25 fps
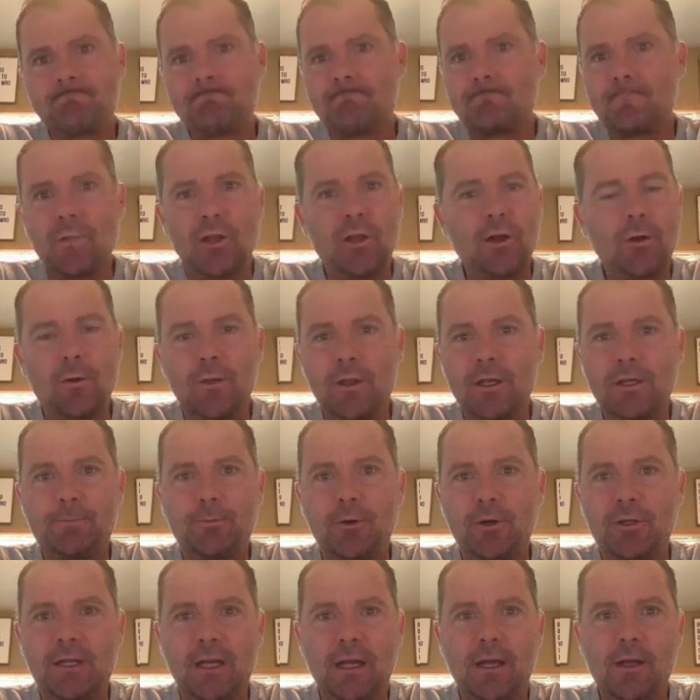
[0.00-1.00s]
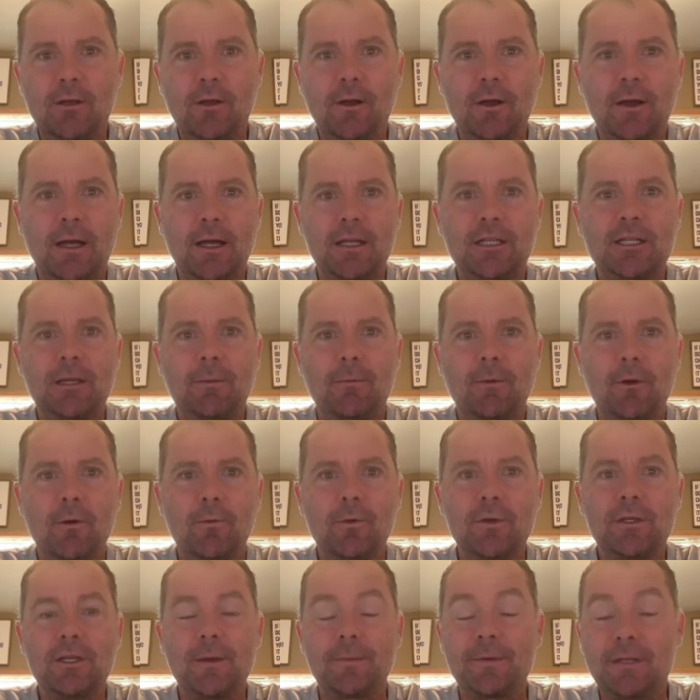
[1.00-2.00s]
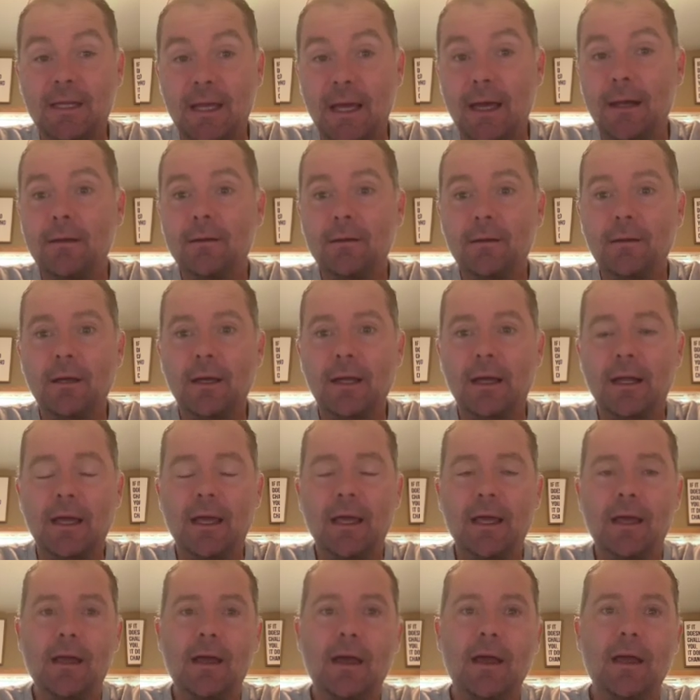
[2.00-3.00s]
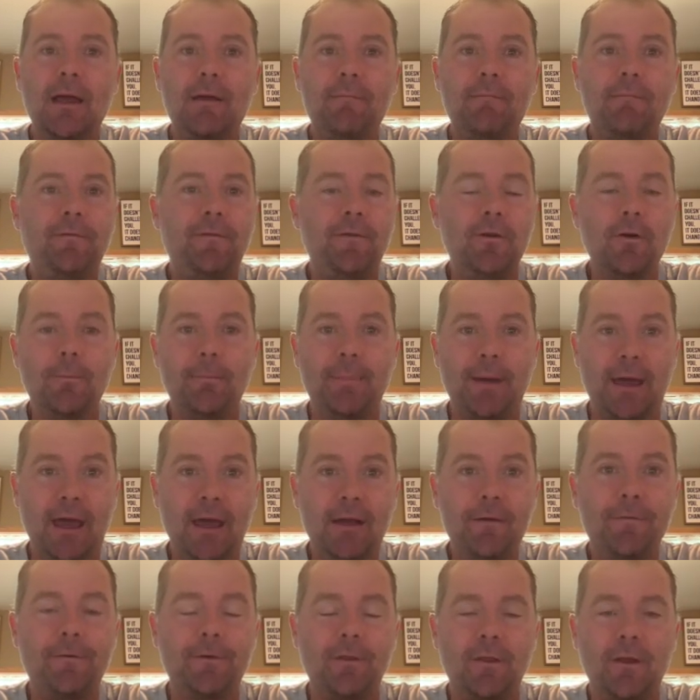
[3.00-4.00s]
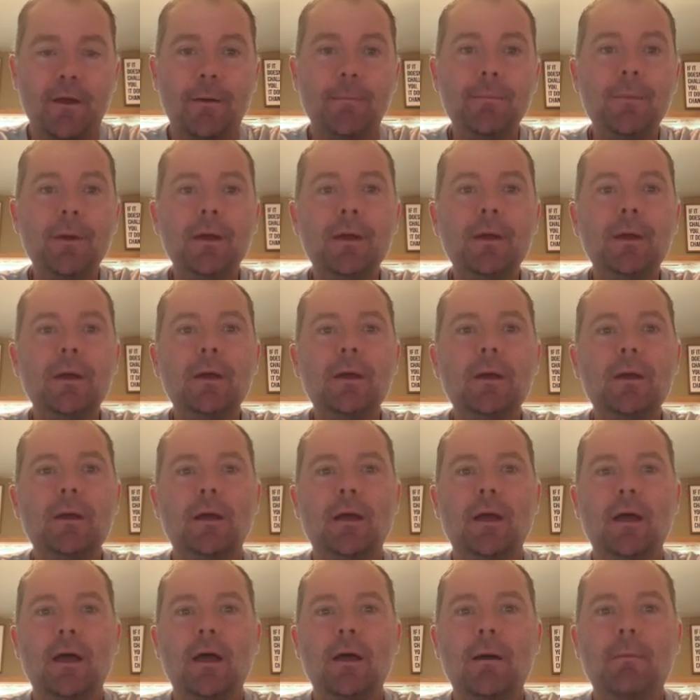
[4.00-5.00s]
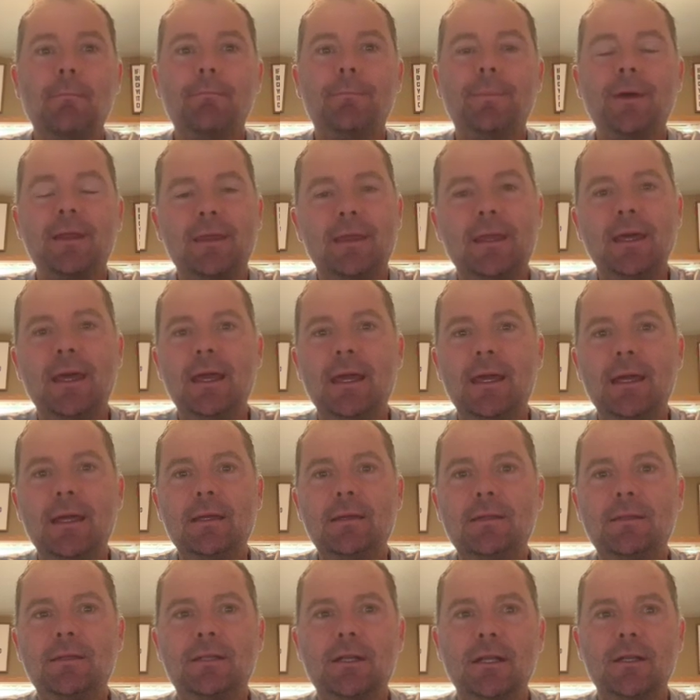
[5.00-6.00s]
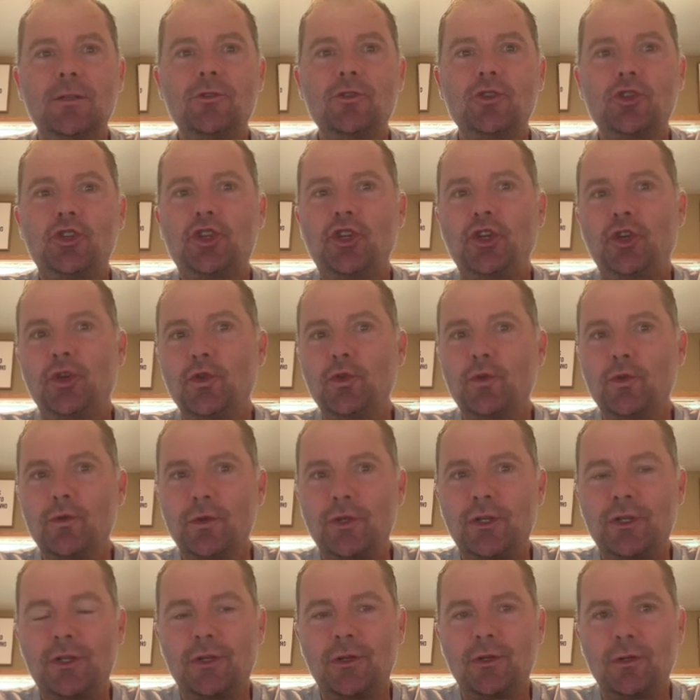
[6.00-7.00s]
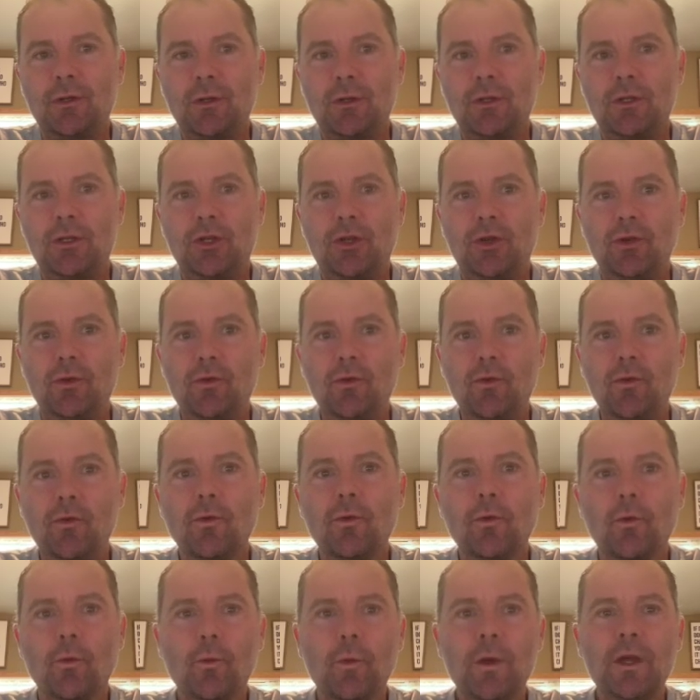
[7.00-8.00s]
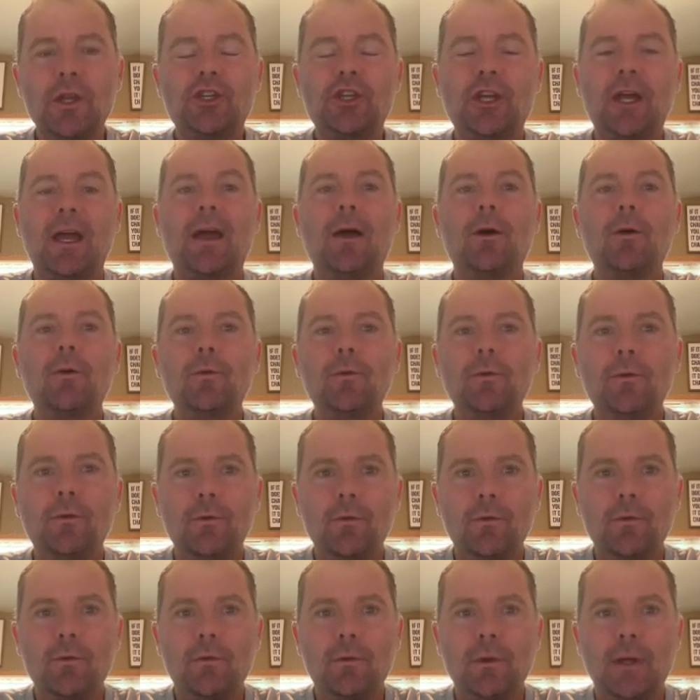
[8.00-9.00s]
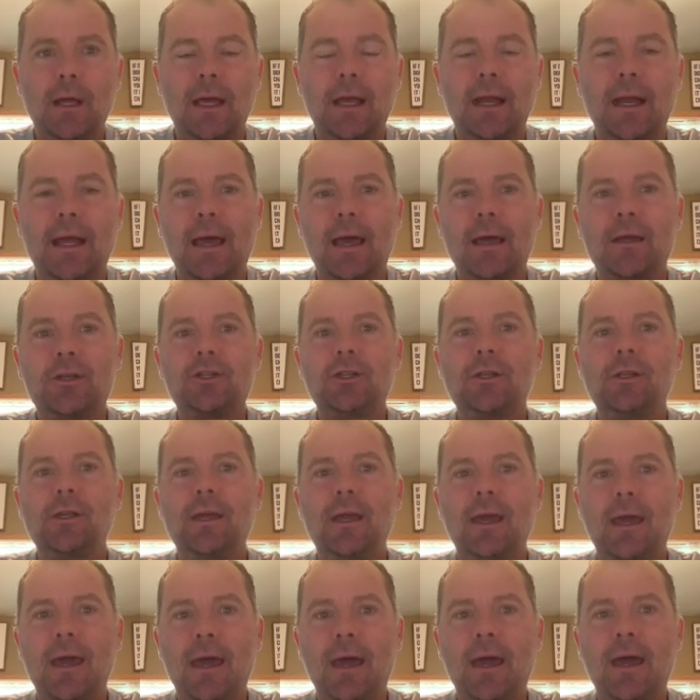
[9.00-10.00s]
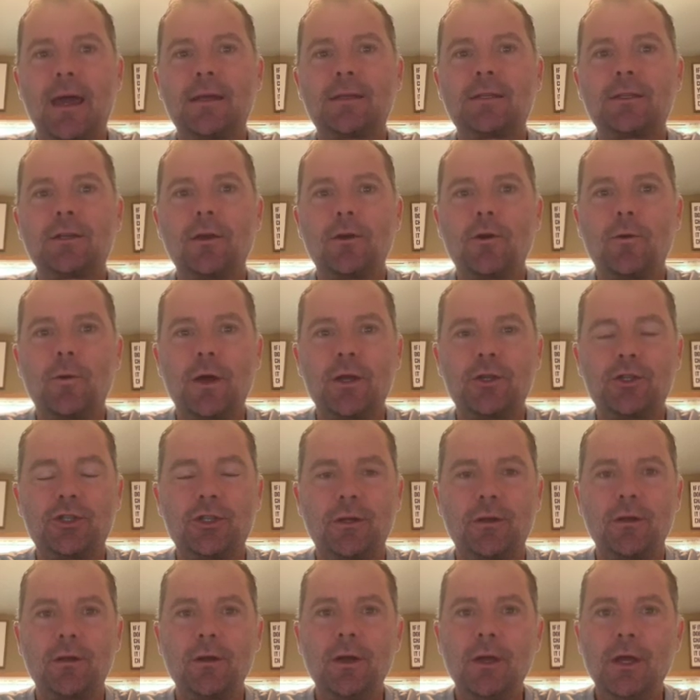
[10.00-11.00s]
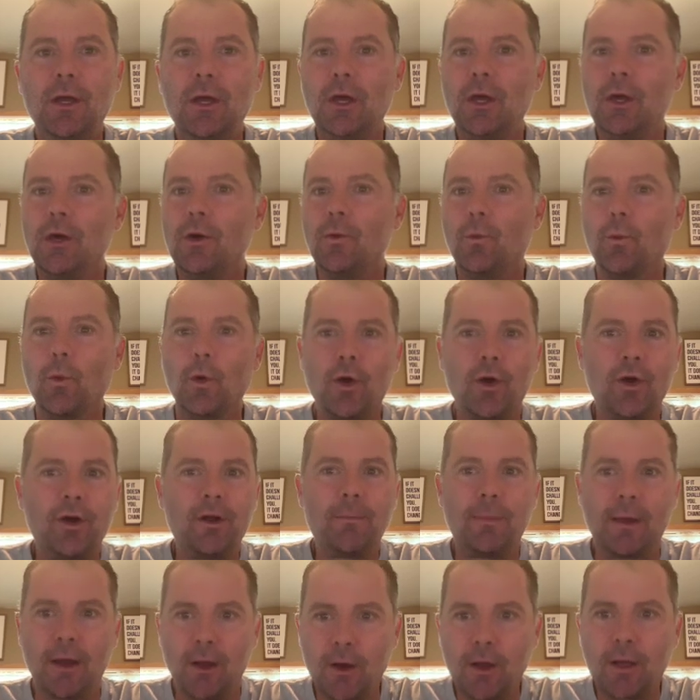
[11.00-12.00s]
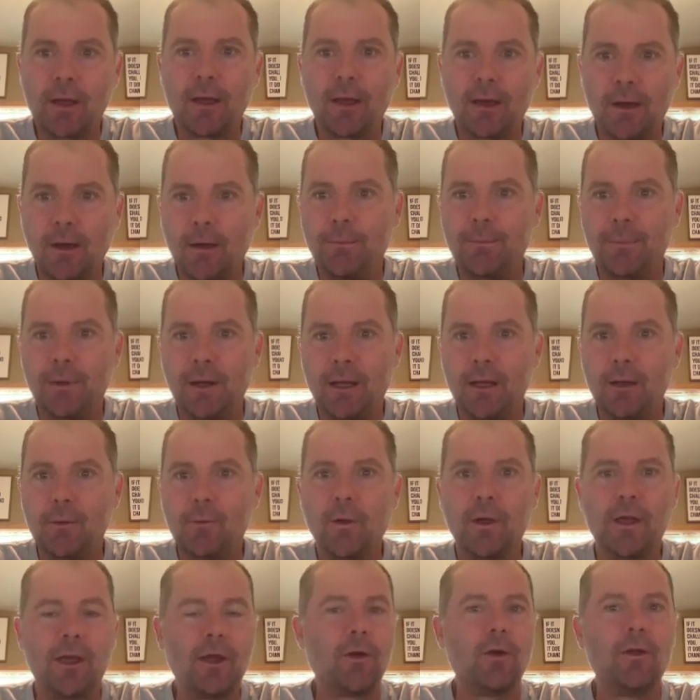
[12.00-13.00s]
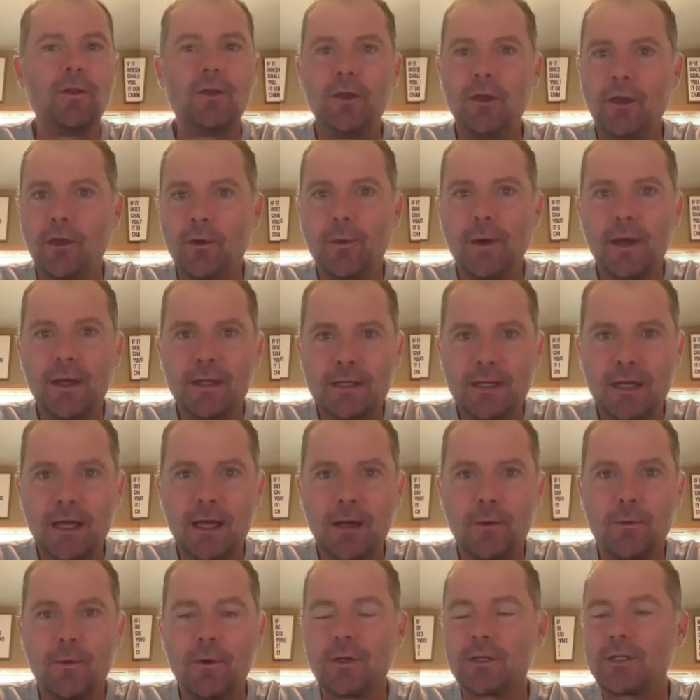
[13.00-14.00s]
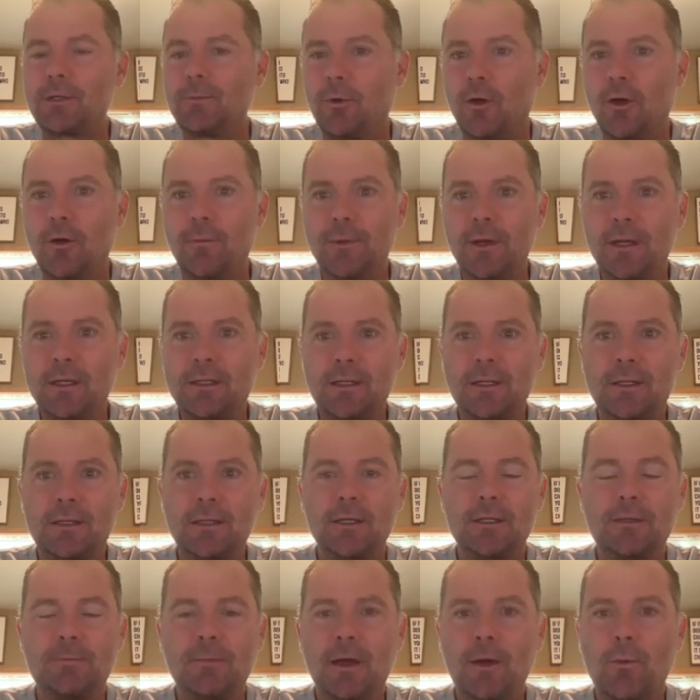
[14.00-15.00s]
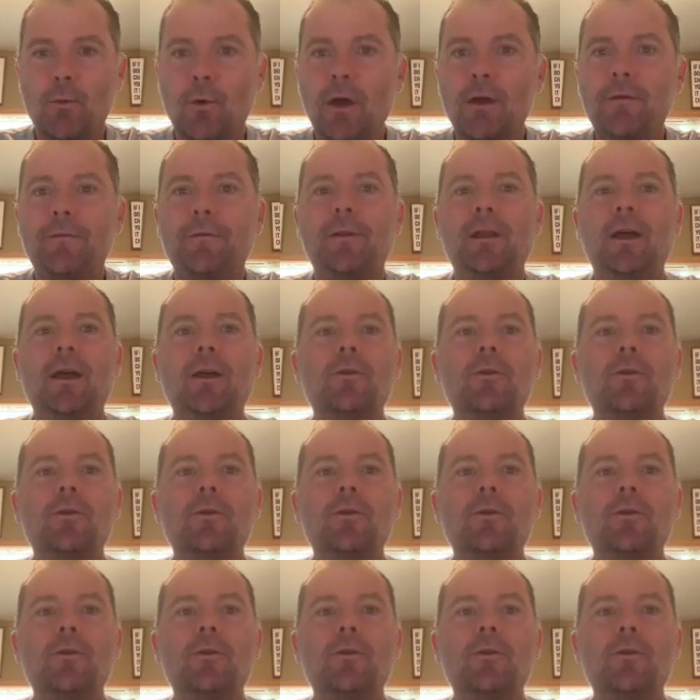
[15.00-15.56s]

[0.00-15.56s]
this particular customer was upset, and I feel bad for them, but they didn't choose to reach out and actually ask a question. We're an American company. We're here in the USA. We're a small business. That's my wife and I